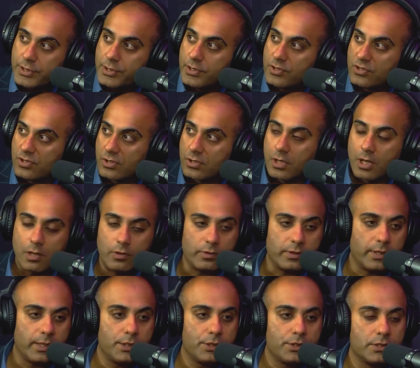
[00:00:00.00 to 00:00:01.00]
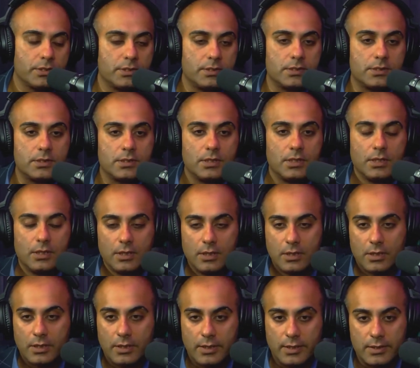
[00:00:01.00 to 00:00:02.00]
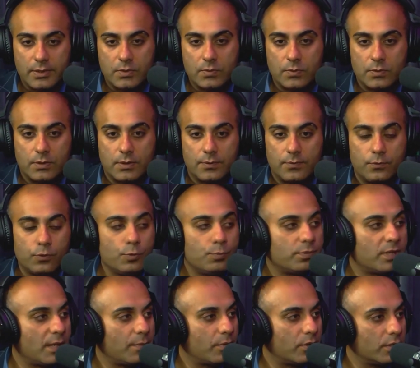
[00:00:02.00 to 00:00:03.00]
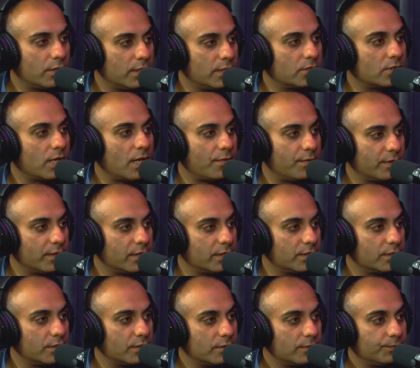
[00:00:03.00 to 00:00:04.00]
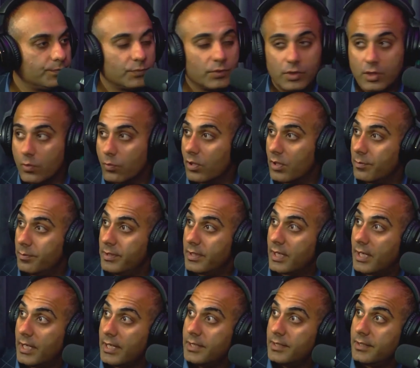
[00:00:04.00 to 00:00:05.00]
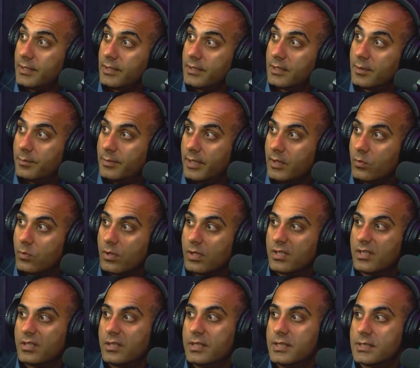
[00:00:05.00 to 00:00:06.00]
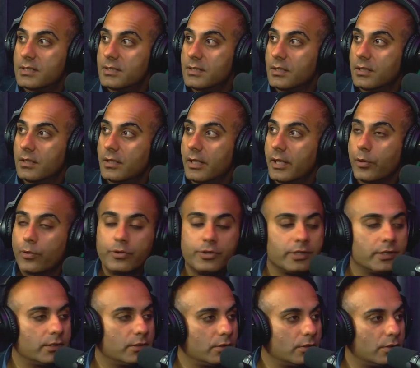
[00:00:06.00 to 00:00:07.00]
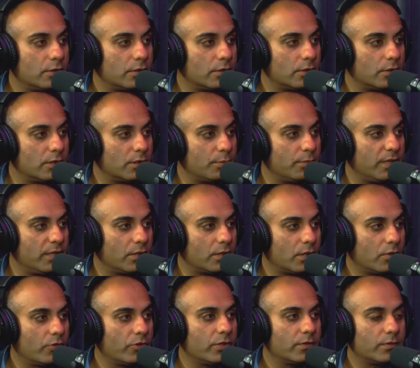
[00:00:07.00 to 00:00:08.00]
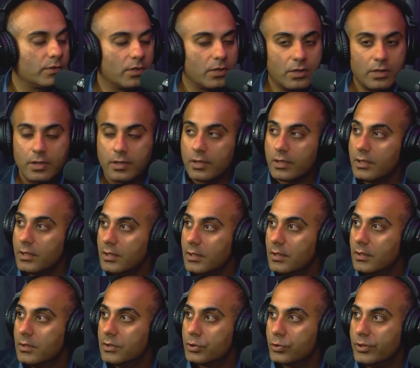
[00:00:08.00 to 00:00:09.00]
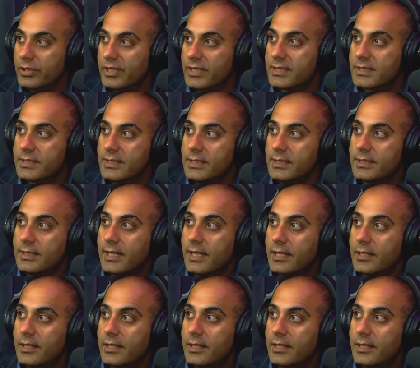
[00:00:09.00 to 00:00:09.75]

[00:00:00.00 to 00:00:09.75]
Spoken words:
or corrugations is the food pipe or the esophagus. The one behind it, the big one, is the aorta or the main artery of the heart. So you can see that